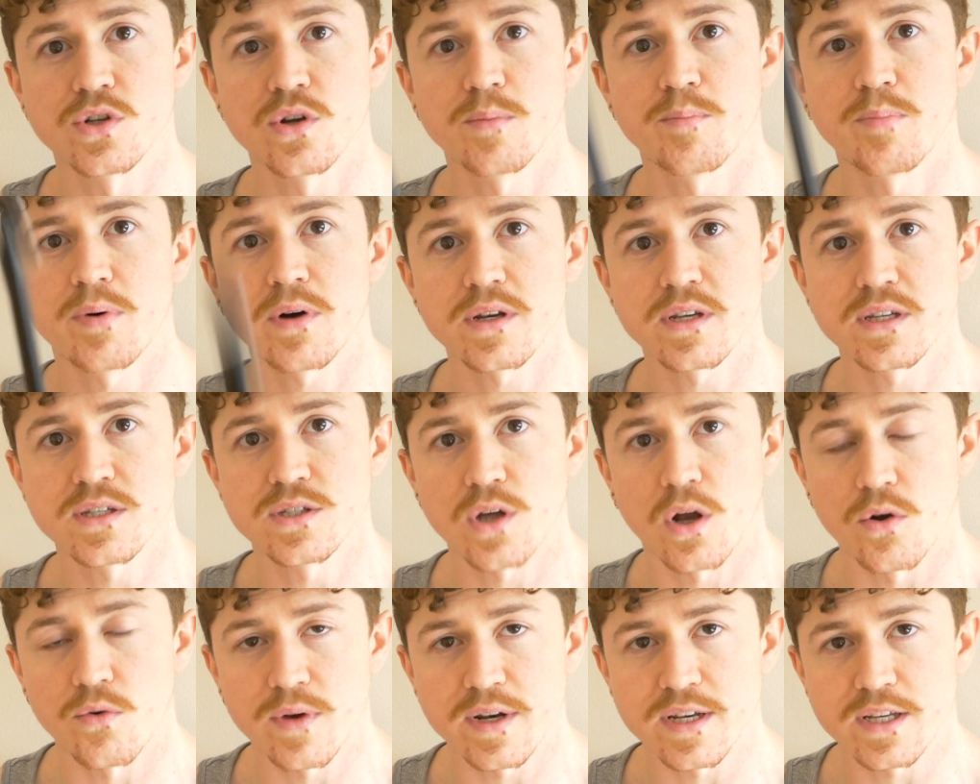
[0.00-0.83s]
your body's
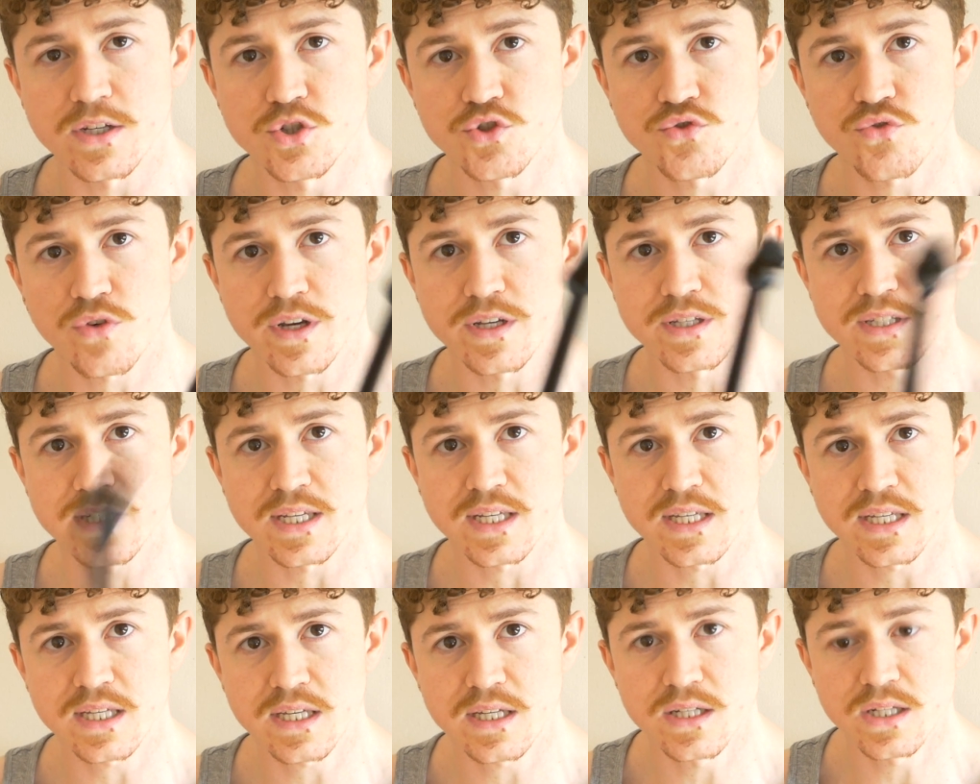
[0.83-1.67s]
already trying to
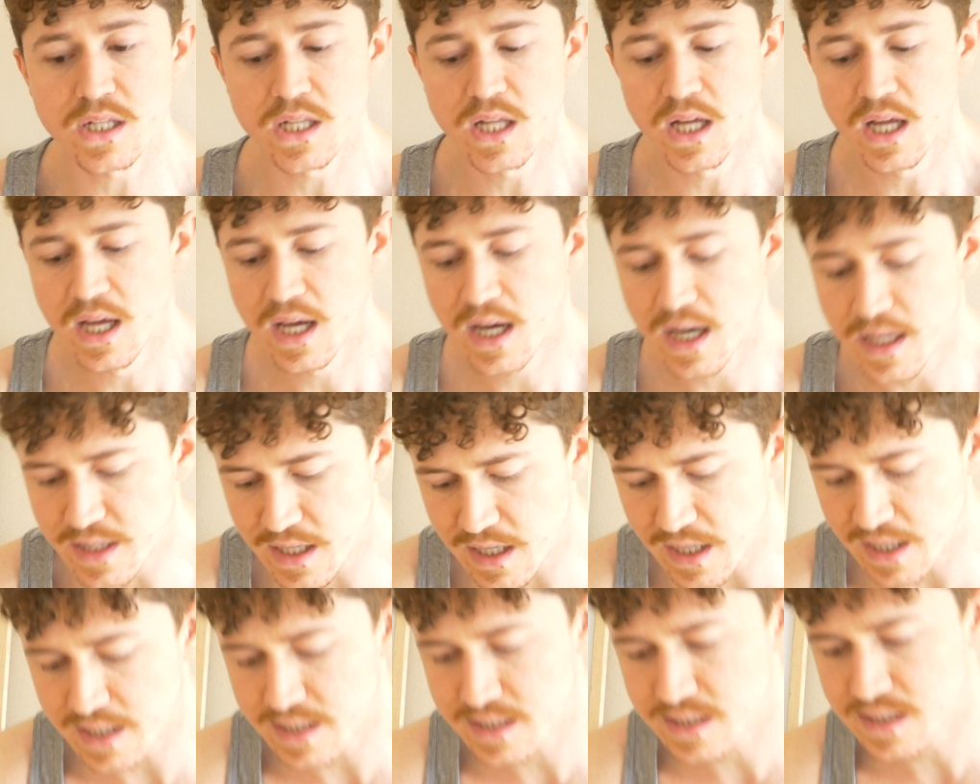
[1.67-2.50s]
heal and the
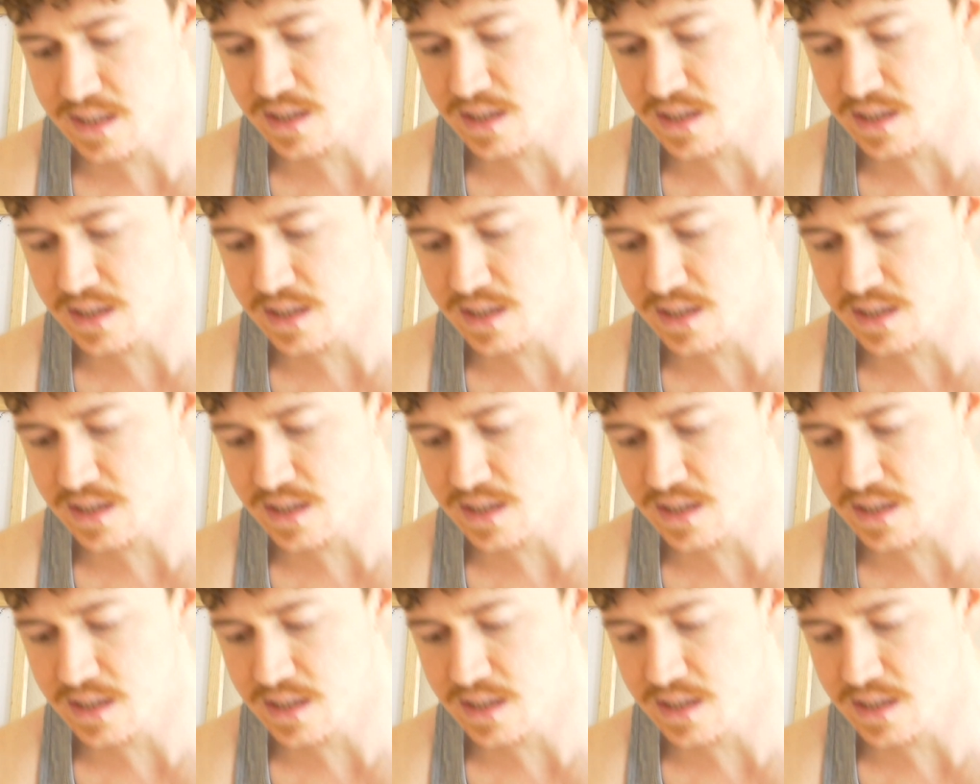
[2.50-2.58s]
last